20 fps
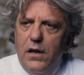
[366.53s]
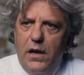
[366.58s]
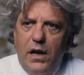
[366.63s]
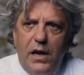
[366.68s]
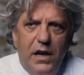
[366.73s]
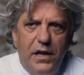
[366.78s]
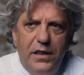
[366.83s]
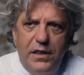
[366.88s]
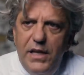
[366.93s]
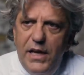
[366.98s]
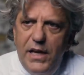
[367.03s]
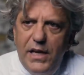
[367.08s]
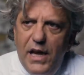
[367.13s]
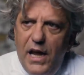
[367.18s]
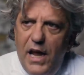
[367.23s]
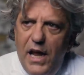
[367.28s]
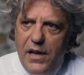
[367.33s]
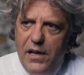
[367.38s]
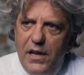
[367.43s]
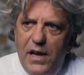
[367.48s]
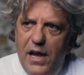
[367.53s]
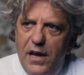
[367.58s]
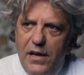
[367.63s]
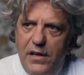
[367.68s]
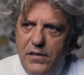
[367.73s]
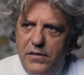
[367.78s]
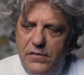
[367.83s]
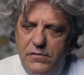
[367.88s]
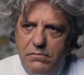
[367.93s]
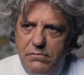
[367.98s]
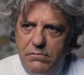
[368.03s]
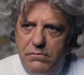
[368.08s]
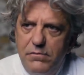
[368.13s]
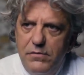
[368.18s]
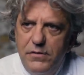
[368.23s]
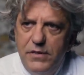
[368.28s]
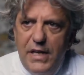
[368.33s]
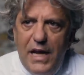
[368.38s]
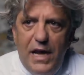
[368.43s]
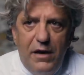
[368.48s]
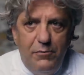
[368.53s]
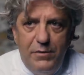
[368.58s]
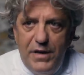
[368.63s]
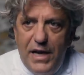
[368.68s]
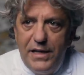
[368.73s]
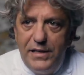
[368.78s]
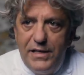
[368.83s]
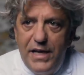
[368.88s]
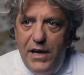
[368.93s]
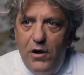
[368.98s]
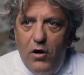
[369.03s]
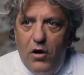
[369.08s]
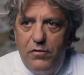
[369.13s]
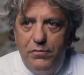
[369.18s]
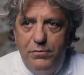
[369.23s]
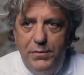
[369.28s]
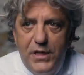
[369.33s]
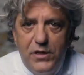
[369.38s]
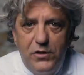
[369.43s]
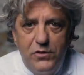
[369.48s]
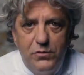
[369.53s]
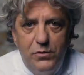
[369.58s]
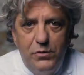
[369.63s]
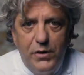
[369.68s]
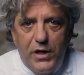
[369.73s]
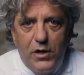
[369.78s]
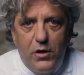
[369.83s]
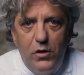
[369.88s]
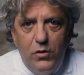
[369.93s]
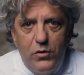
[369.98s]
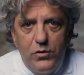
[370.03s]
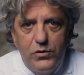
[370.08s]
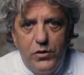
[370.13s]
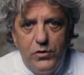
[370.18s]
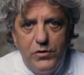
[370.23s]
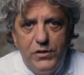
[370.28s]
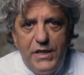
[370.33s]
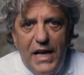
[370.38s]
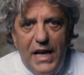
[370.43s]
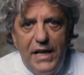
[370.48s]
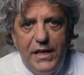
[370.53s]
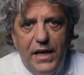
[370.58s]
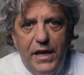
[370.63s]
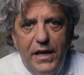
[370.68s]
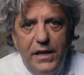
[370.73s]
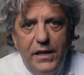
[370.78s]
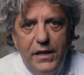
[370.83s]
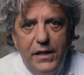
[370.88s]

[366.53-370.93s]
And I think I had like, yeah, we had day off because we were closed on Sunday.